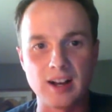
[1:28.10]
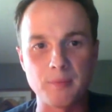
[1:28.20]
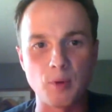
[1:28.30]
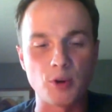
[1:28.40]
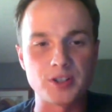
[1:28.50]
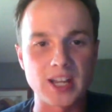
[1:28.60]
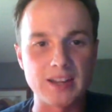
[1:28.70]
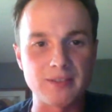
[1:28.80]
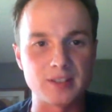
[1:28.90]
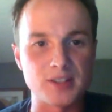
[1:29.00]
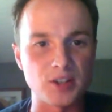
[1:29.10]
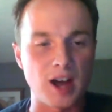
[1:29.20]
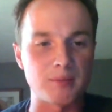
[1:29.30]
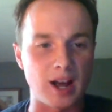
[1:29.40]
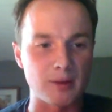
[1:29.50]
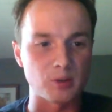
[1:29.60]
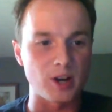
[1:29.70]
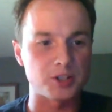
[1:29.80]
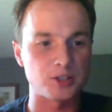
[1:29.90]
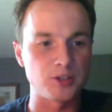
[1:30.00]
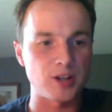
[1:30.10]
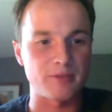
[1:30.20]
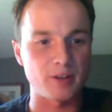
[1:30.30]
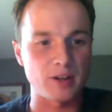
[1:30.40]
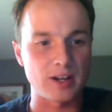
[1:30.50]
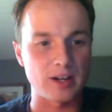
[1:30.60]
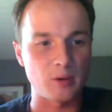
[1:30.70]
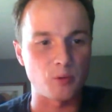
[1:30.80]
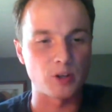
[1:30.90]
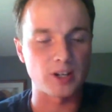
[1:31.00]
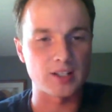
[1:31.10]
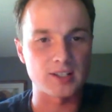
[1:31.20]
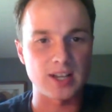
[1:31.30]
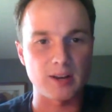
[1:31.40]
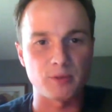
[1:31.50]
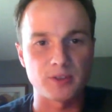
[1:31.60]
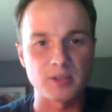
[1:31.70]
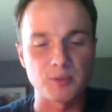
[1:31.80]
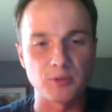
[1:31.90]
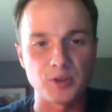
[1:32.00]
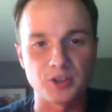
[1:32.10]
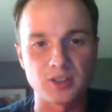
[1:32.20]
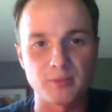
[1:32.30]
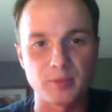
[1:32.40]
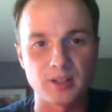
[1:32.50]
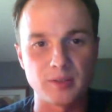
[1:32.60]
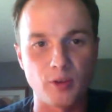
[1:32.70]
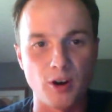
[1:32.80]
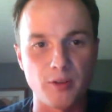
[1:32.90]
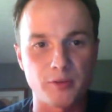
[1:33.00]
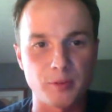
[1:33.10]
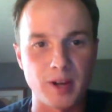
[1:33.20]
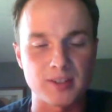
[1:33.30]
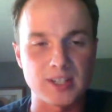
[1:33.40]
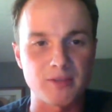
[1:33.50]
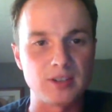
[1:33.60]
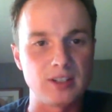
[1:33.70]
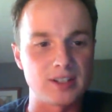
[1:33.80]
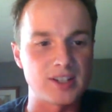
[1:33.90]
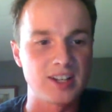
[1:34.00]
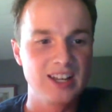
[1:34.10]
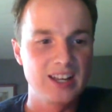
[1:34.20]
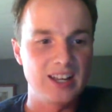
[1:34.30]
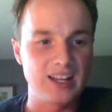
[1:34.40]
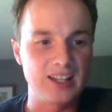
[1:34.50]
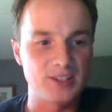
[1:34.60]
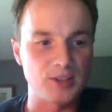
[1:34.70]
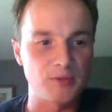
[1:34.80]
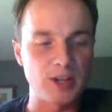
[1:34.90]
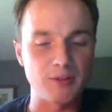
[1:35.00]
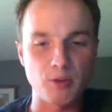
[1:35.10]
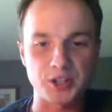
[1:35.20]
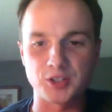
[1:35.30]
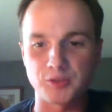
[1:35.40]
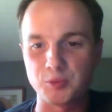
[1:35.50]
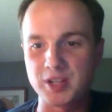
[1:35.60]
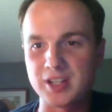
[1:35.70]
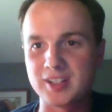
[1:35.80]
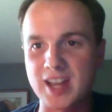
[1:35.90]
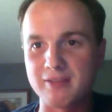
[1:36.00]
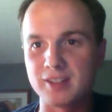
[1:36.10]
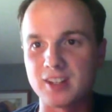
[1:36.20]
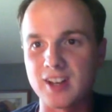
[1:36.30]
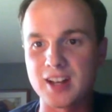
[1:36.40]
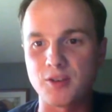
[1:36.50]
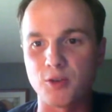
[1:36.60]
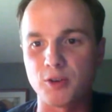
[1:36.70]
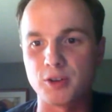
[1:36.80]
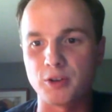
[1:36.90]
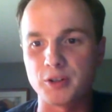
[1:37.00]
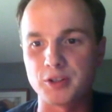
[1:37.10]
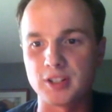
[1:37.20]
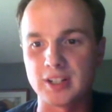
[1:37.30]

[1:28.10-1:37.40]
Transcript: Or David. So I'm Greg Schlew. I work on staff with Team Vision and been involved for about 7 years. And so if you have questions for me, David, tonight, or